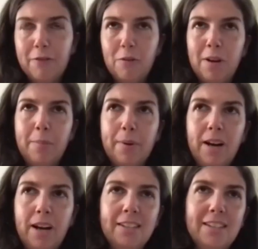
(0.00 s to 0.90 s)
for my
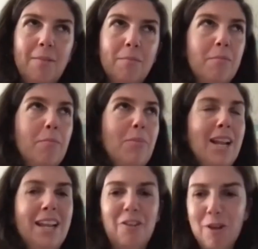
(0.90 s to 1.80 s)
part, I'm
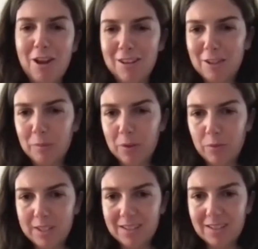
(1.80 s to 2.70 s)
playing around a little bit
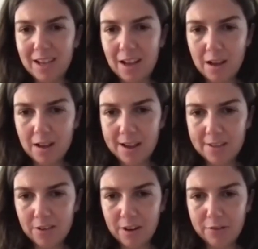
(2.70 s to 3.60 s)
with
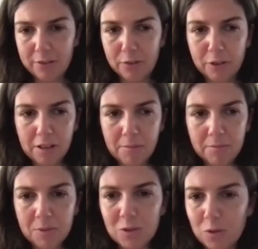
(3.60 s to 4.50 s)
ethnographic
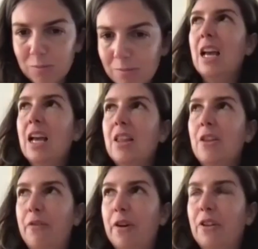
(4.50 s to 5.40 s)
film. So
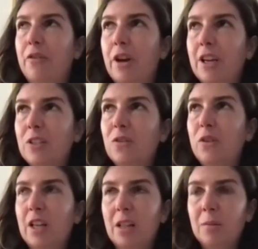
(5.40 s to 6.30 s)
the first
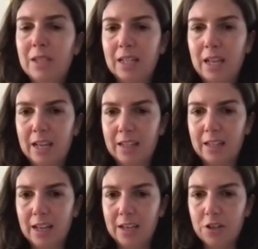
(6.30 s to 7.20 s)
film that
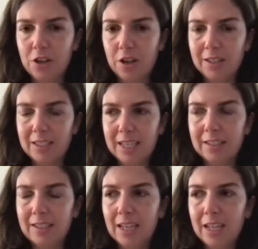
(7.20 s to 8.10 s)
I shot at
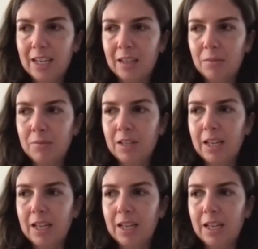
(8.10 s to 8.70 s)
the time,